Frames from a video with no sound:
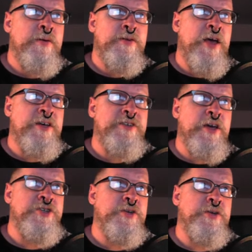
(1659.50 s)

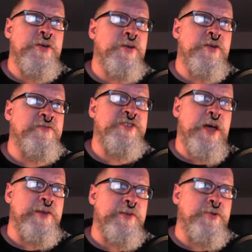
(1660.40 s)
taxation of
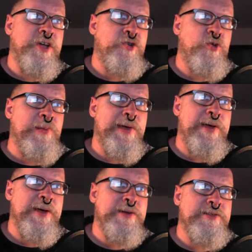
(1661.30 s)
standalone dental
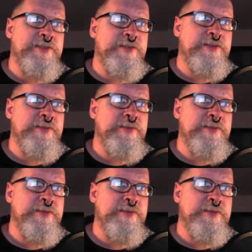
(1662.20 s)
plans.